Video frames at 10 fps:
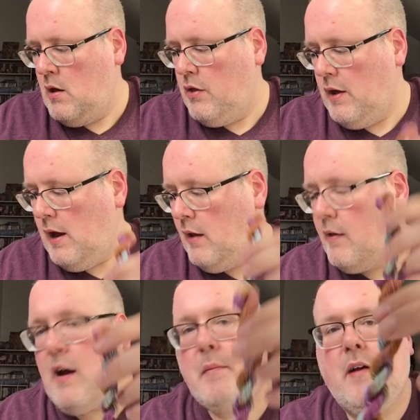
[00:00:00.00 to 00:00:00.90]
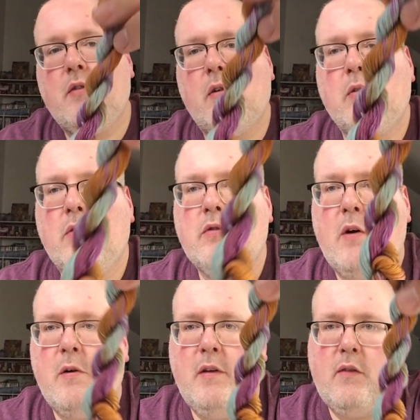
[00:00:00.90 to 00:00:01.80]
the inside of my circles
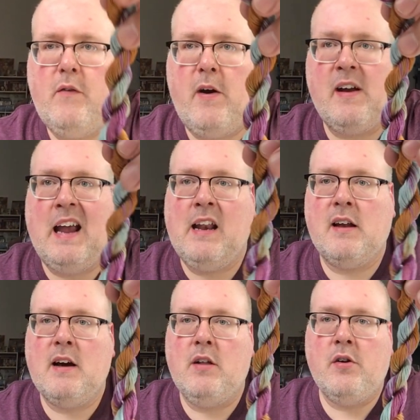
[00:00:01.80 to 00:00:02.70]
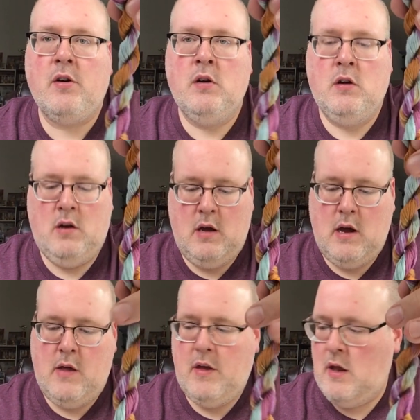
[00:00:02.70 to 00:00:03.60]
are this variegated color,
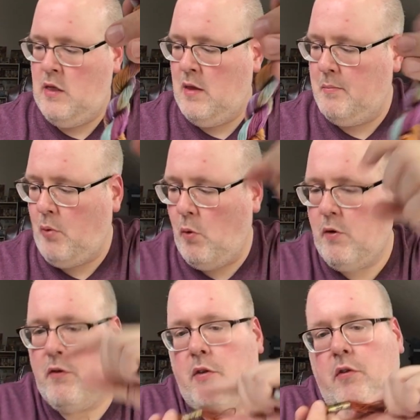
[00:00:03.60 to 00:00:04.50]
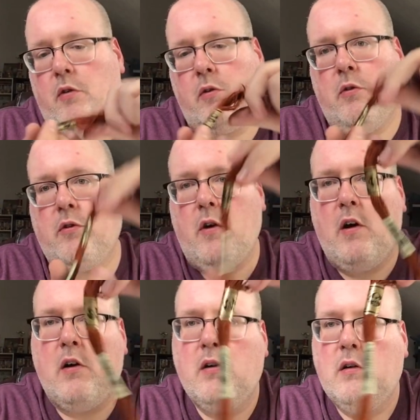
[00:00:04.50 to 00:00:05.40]
and then the borders of the circles
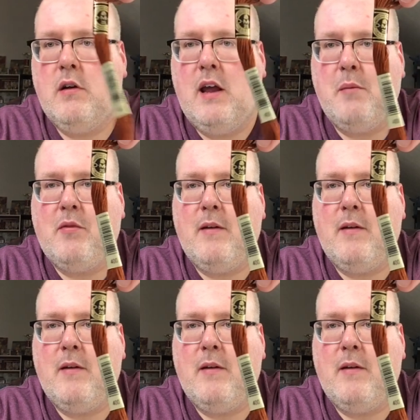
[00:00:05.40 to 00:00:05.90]
are DMC